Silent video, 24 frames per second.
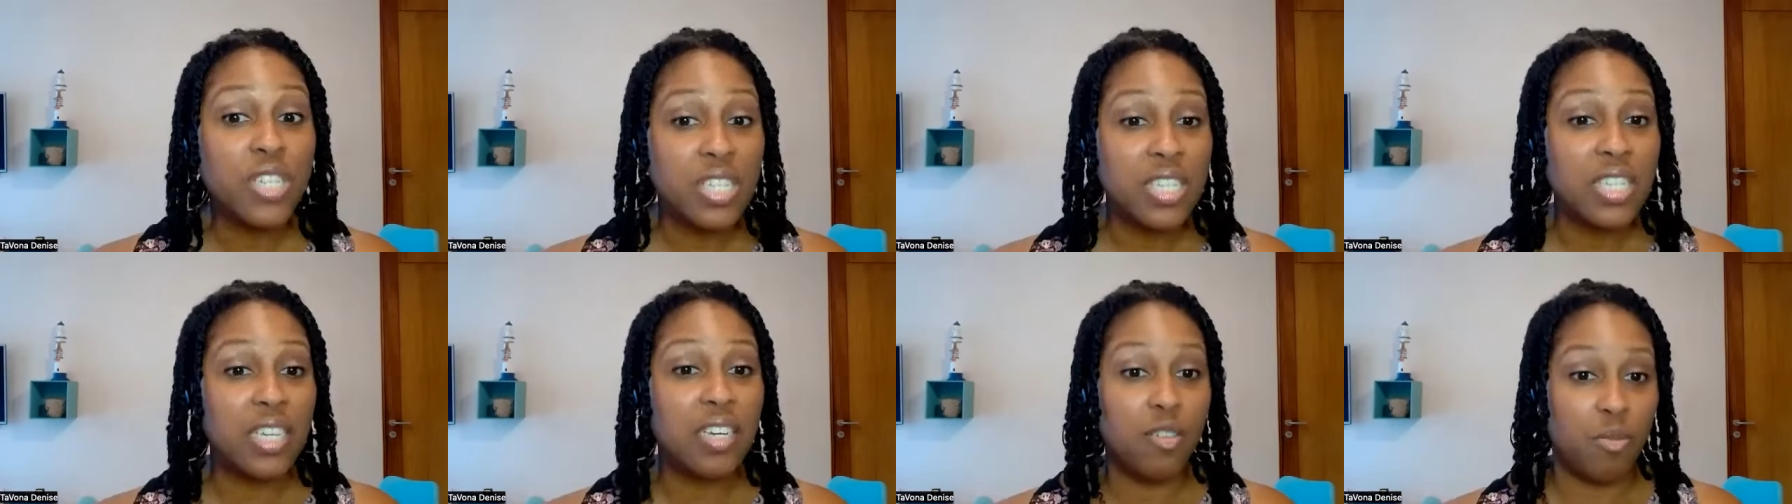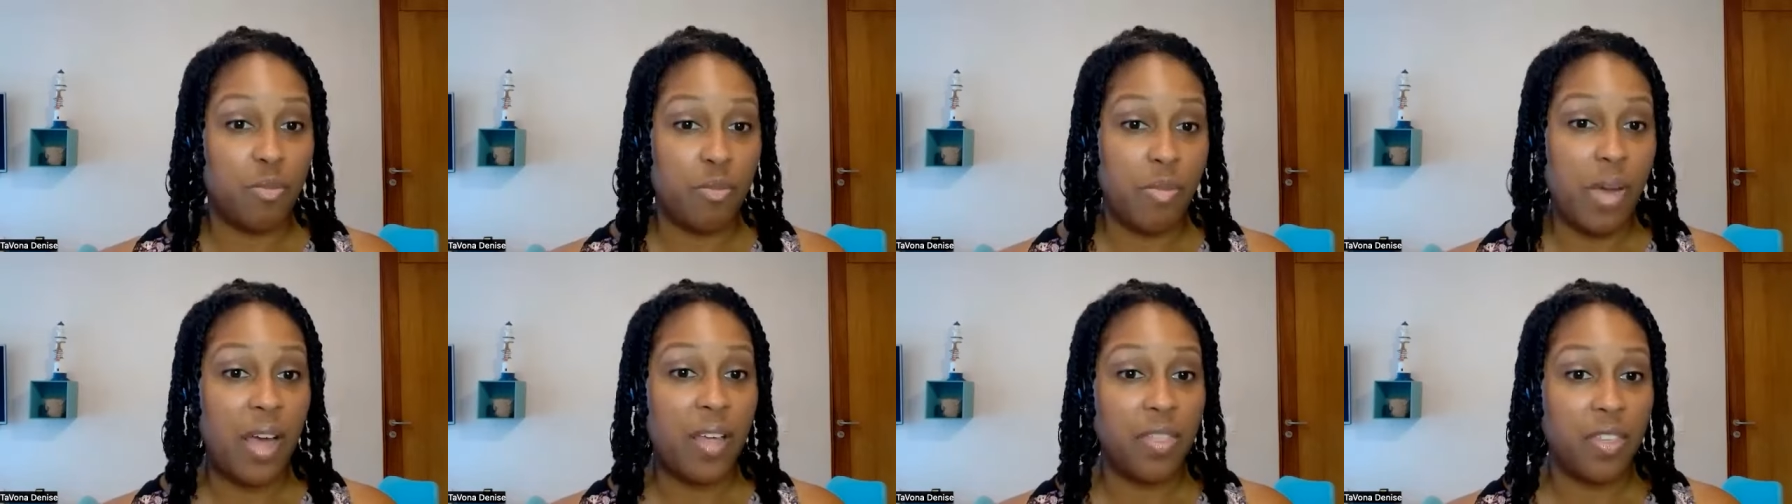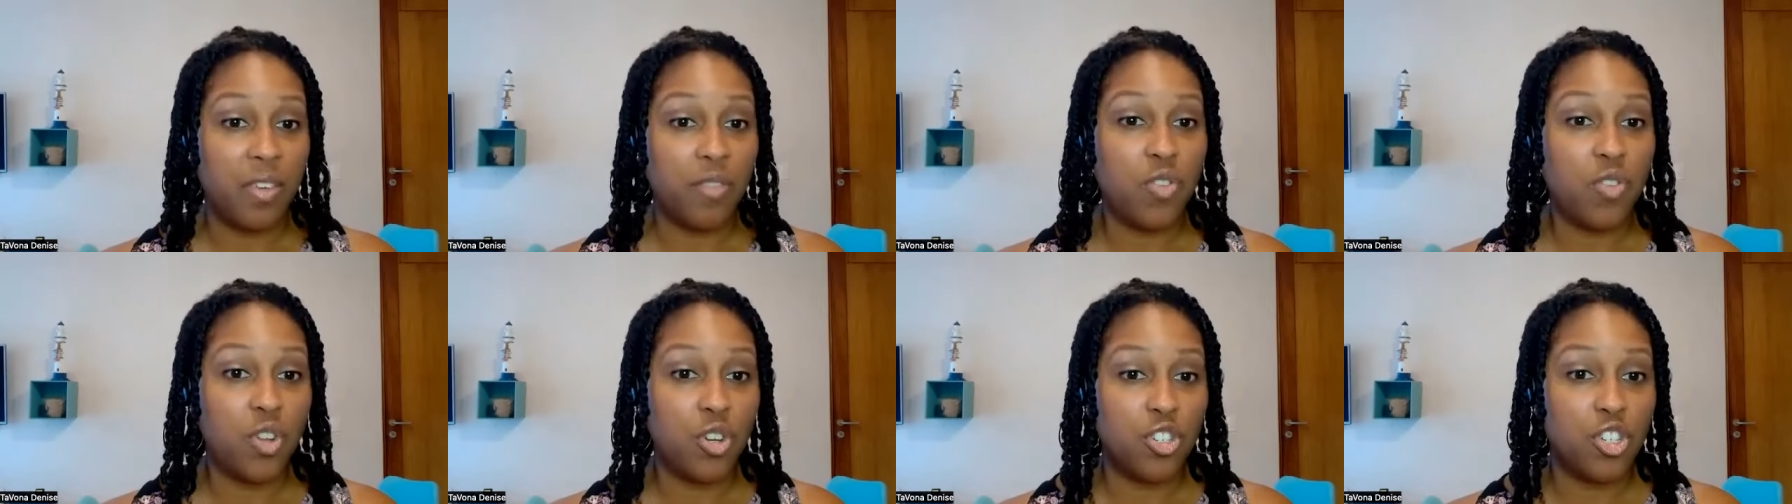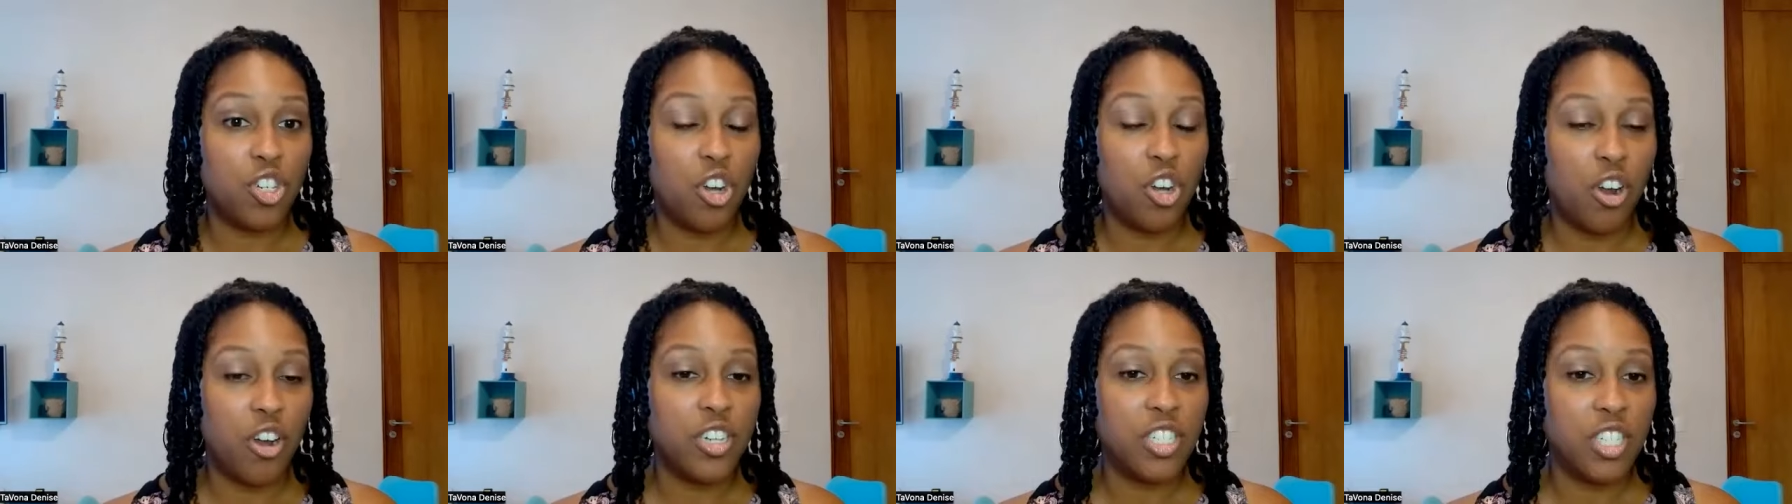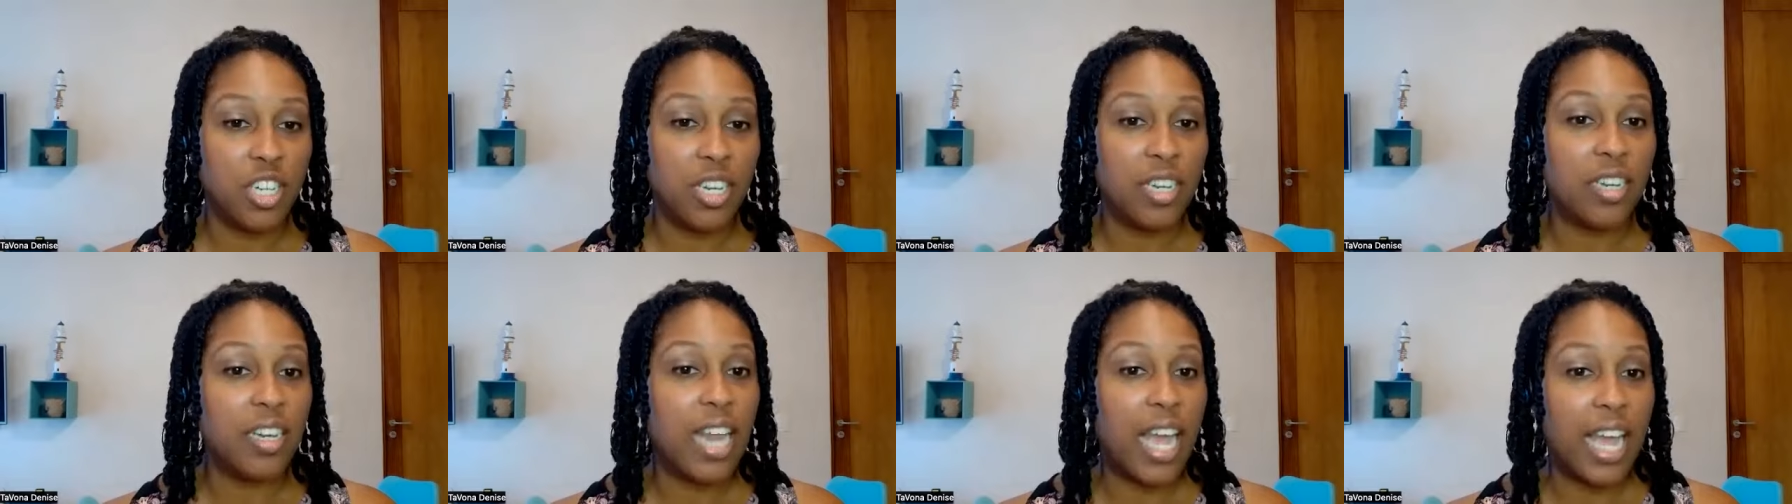single month if you're charging